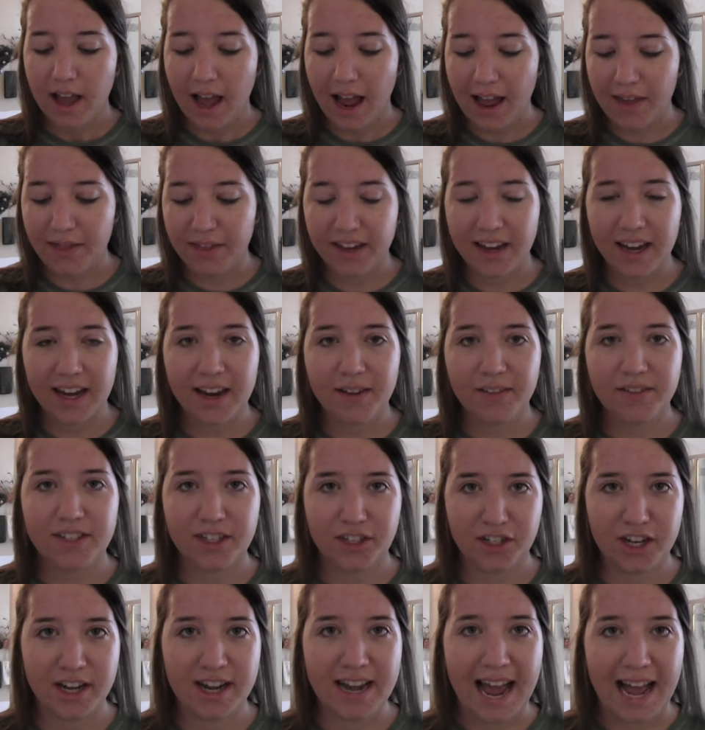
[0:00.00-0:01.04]
I think it gives
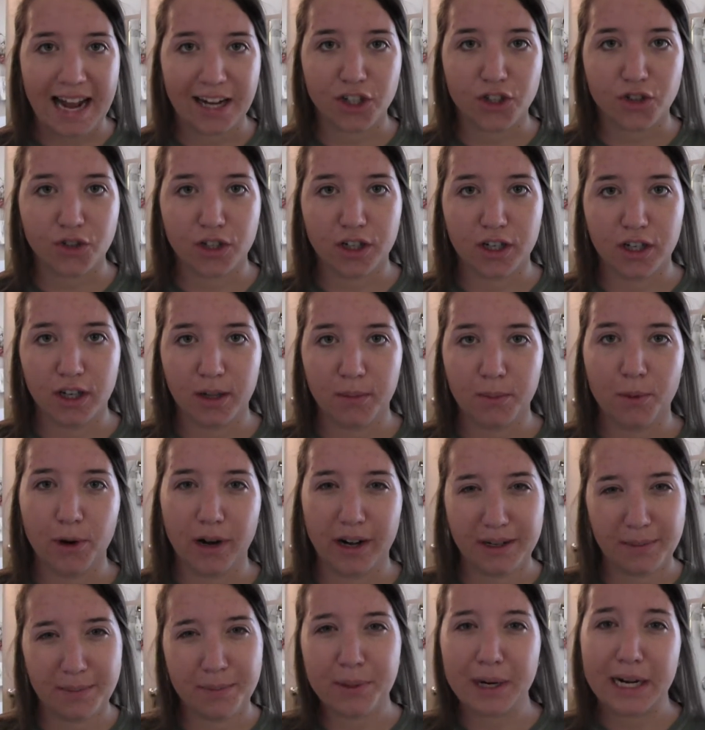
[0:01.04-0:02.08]
such a natural,
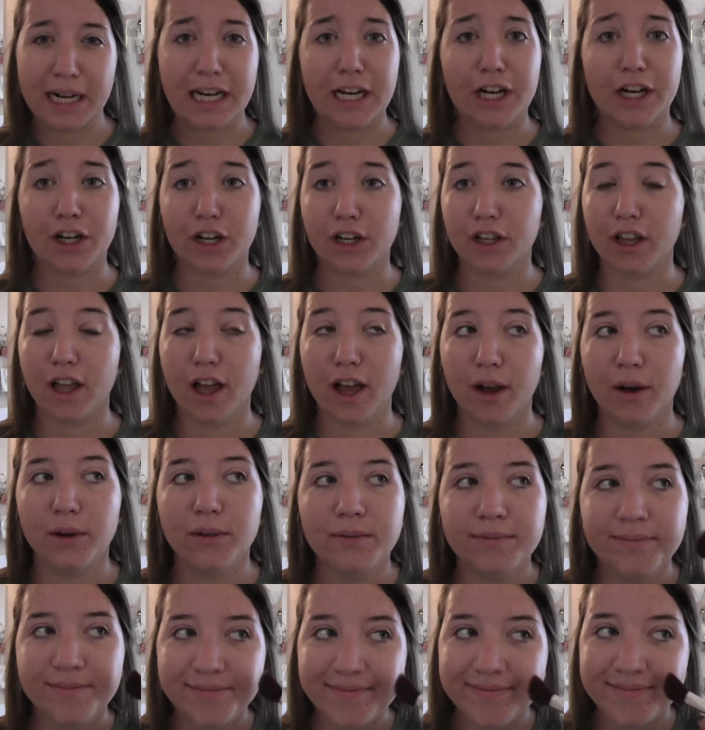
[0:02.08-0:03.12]
more prettier
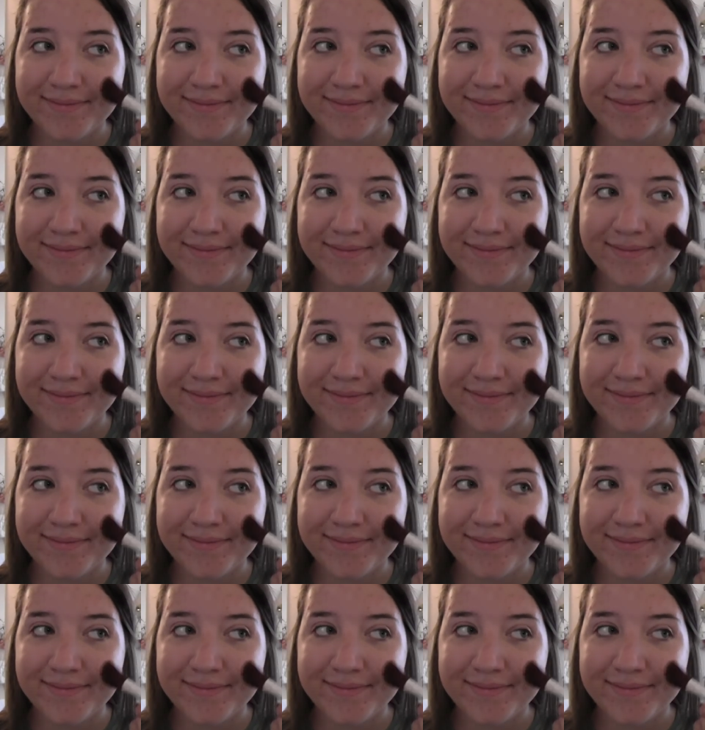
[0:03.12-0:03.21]
glow.